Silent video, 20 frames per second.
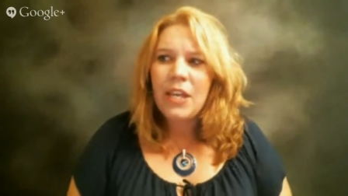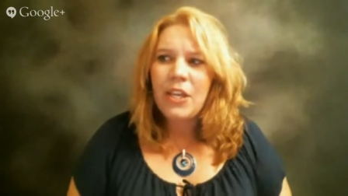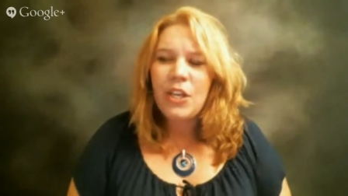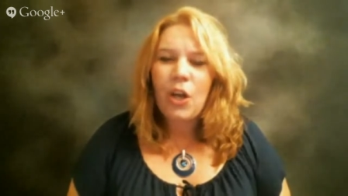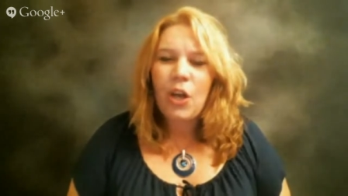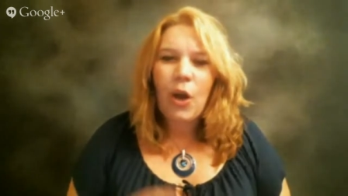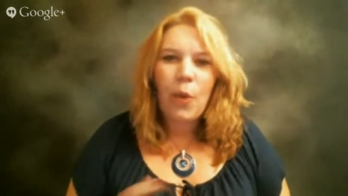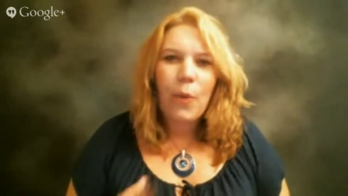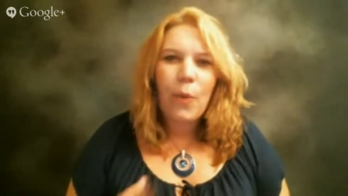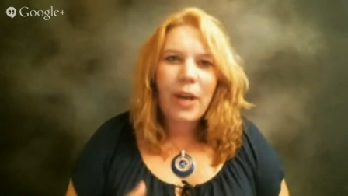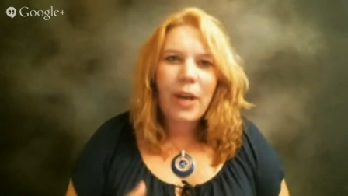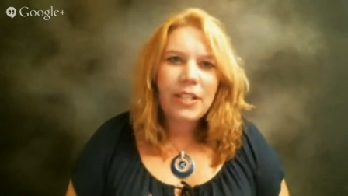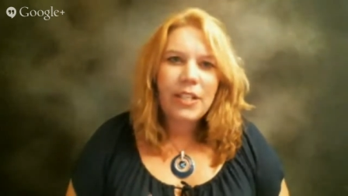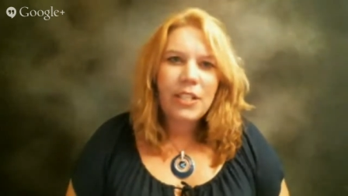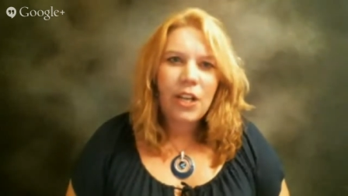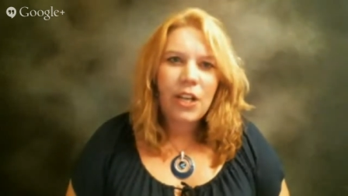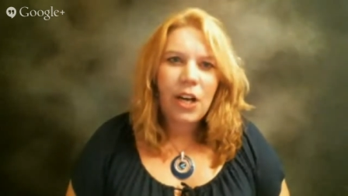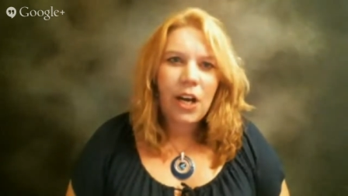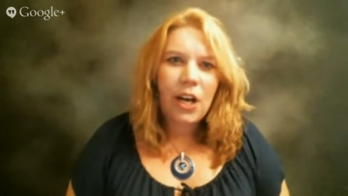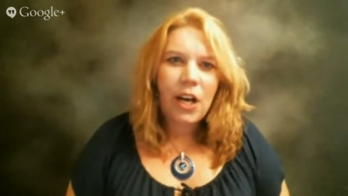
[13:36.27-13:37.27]
I went
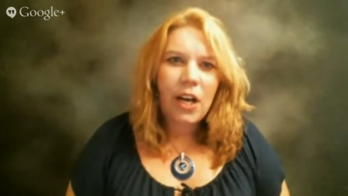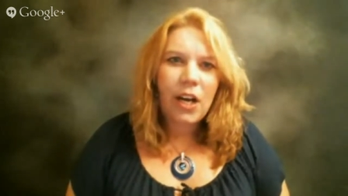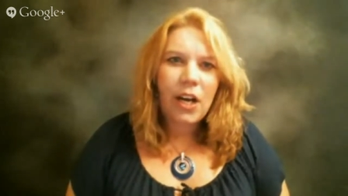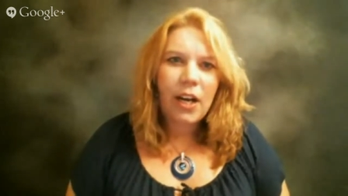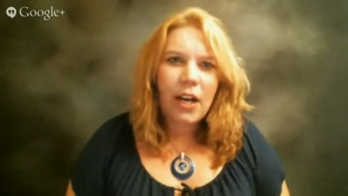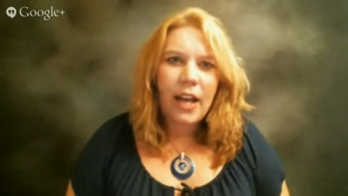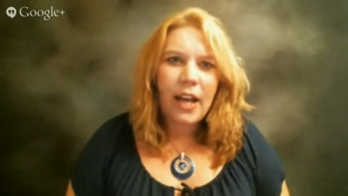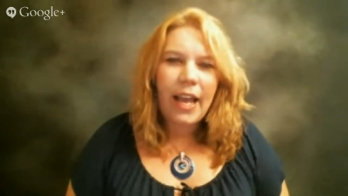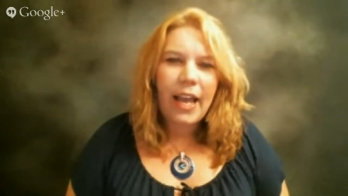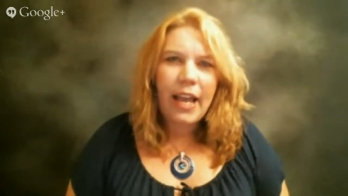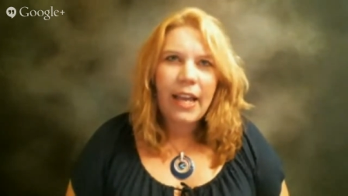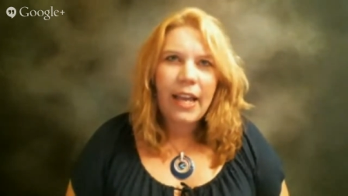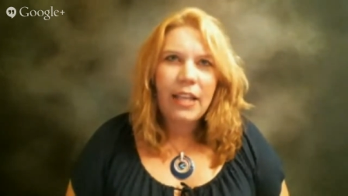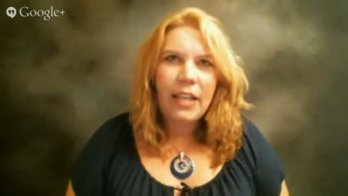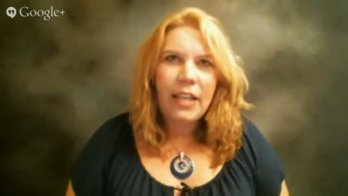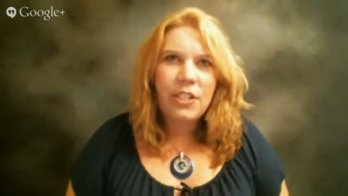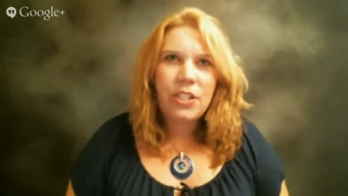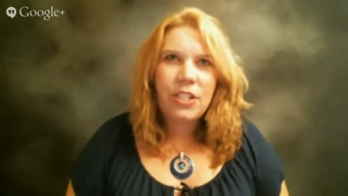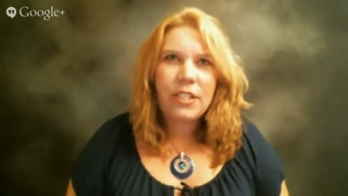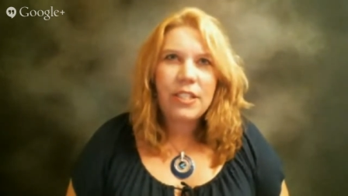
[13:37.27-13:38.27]
into her
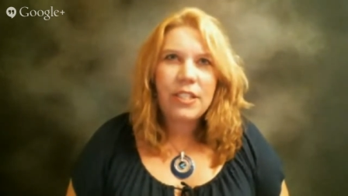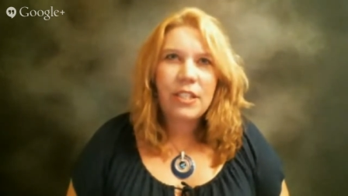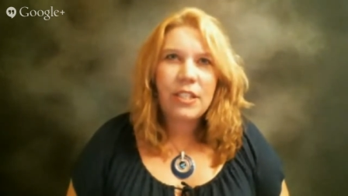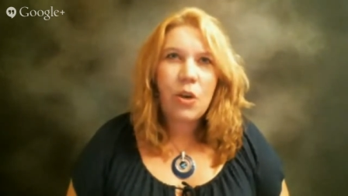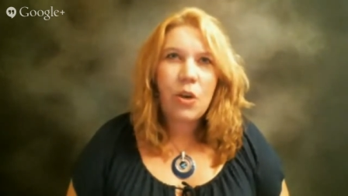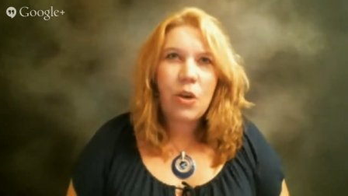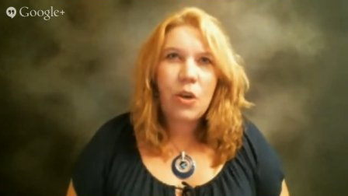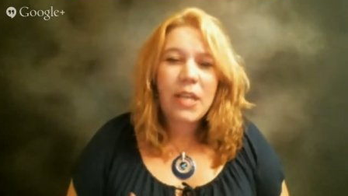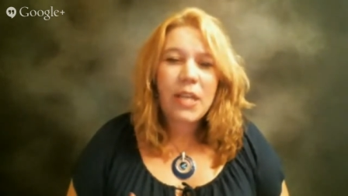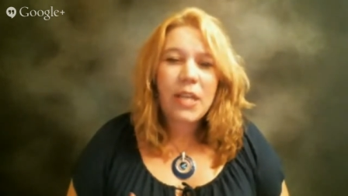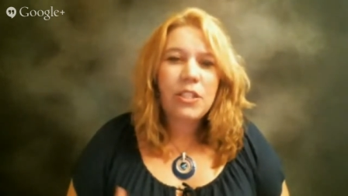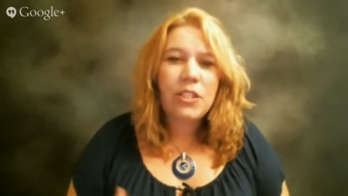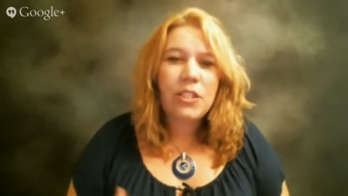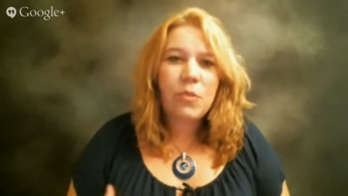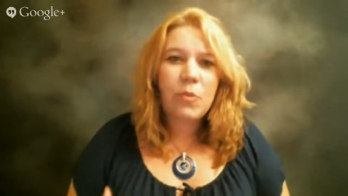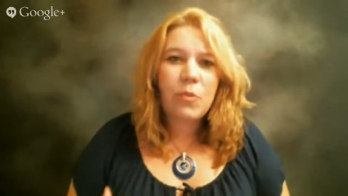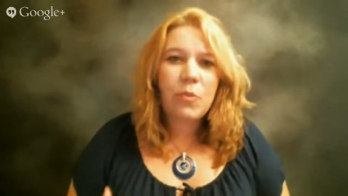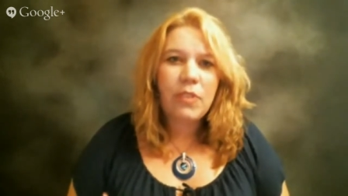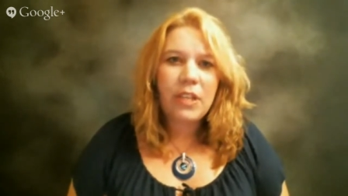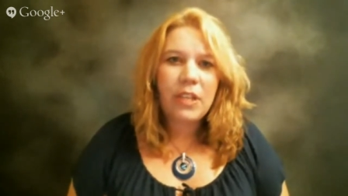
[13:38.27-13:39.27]
and she says, "Oh, I see you
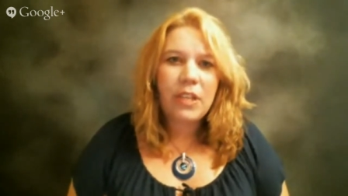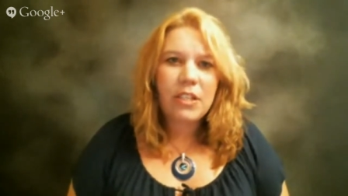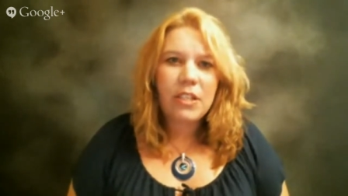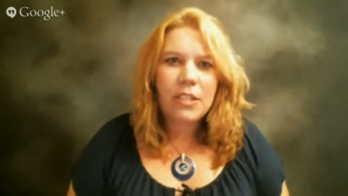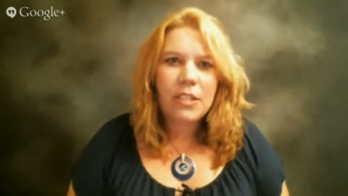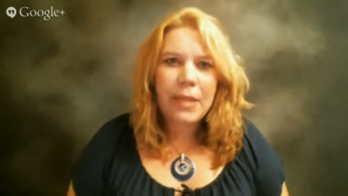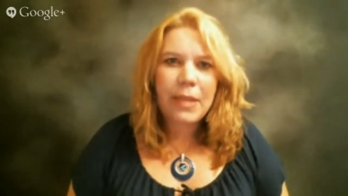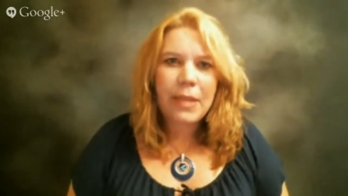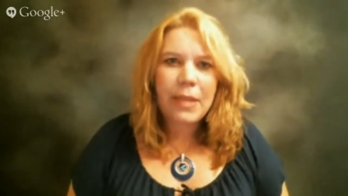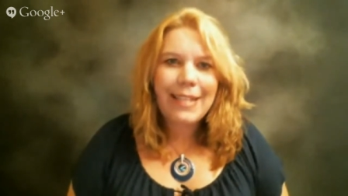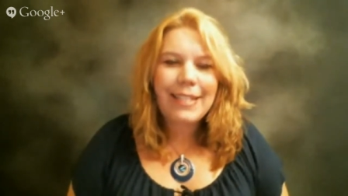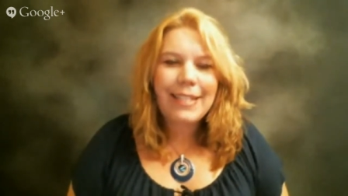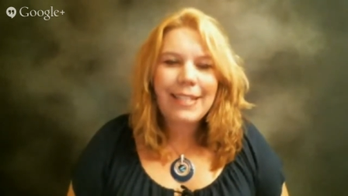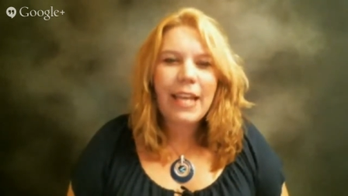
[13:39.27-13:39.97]
moving into this place."